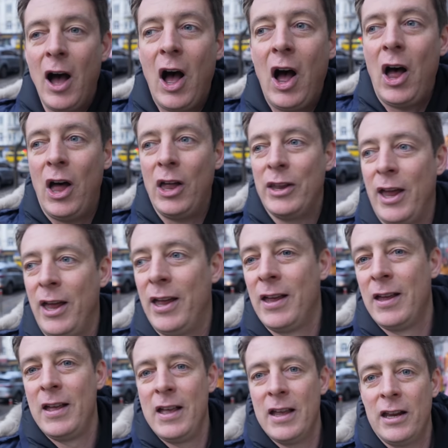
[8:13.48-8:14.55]
on,
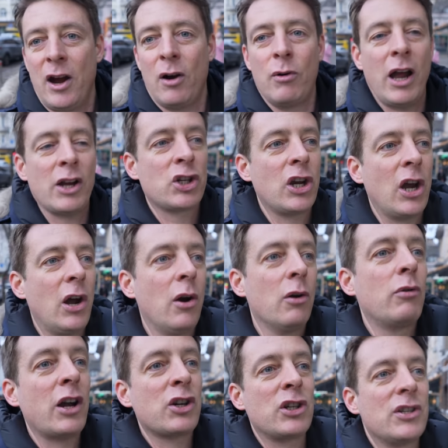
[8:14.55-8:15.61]
Russia, or
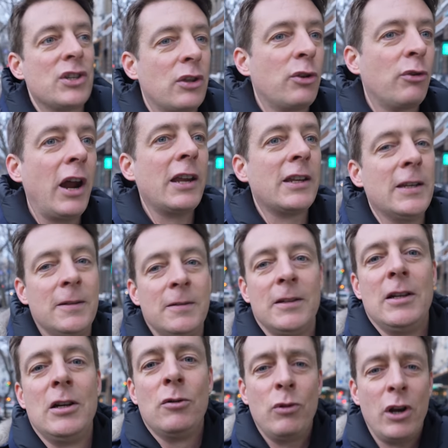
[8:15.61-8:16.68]
Russia's a threat, and
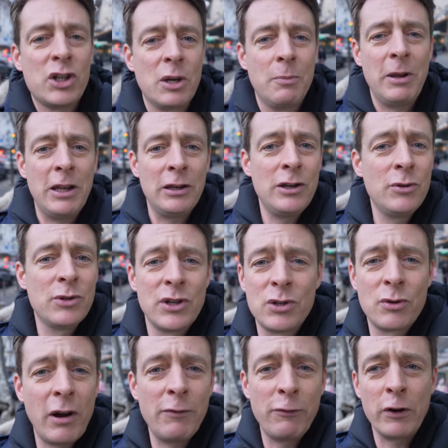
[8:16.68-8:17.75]
Russia being in the news is
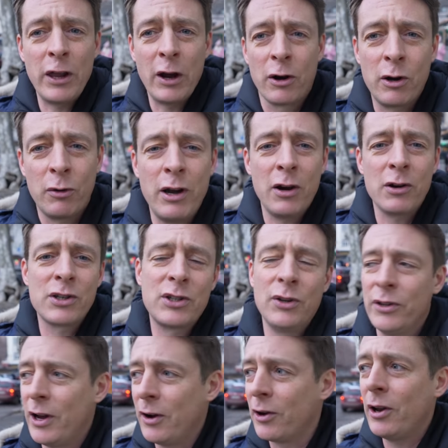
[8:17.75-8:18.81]
great for their career,
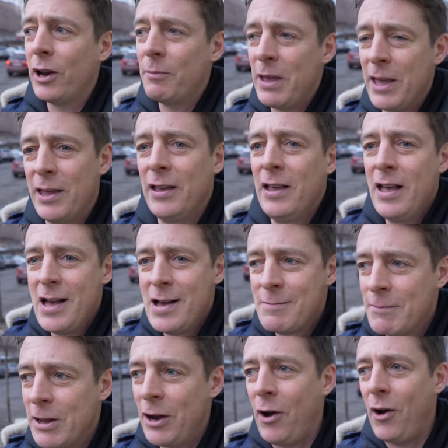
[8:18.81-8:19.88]
so they're going to be,
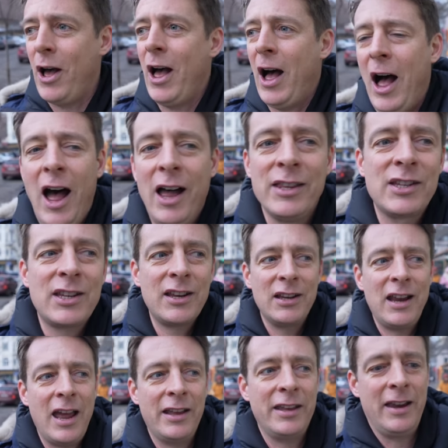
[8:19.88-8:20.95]
on
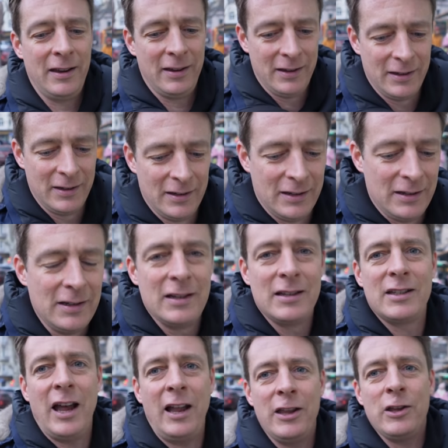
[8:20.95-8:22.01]
CNN
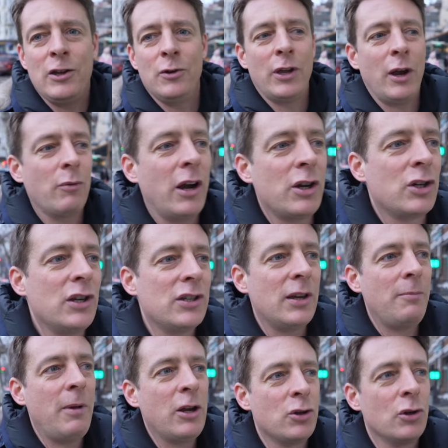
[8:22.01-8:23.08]
telling you that Russia is a
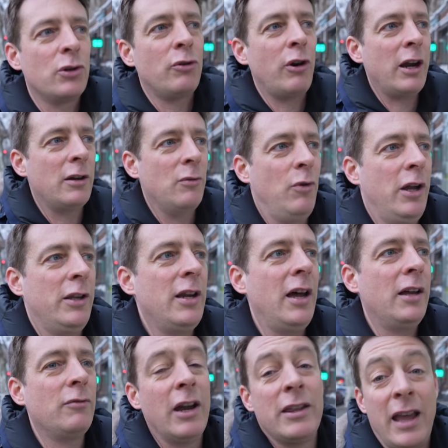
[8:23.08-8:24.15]
major threat and
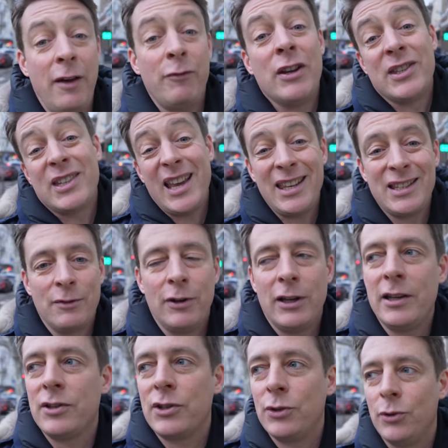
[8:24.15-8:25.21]
whatnot, right? They have an incentive at
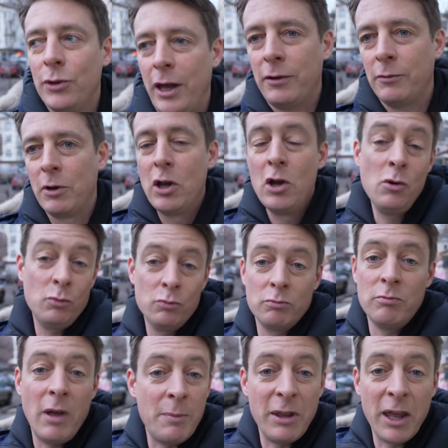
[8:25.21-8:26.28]
least to do that.
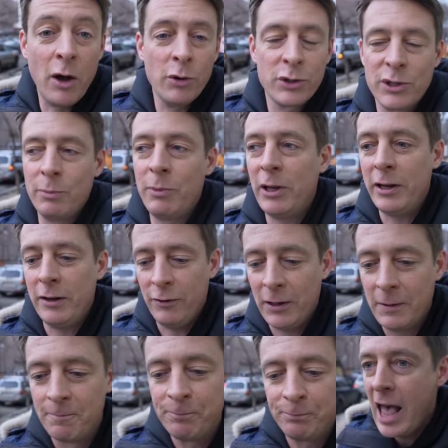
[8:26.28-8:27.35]
Maybe they also believe it.
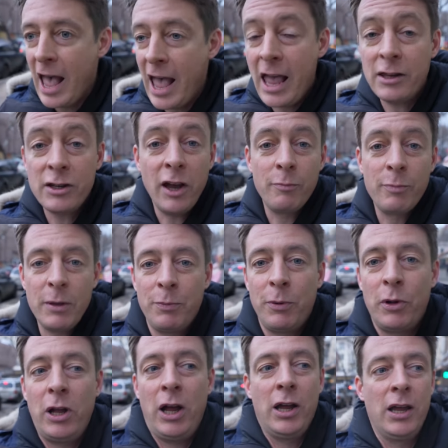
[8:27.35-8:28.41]
And you have
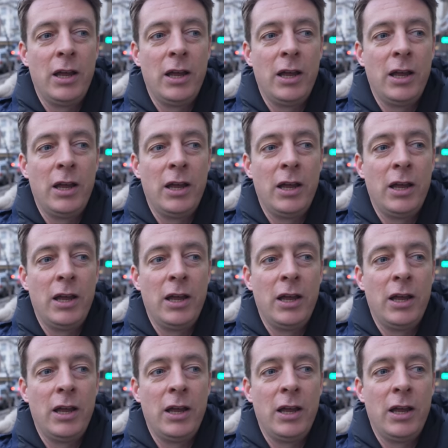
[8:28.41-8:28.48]
people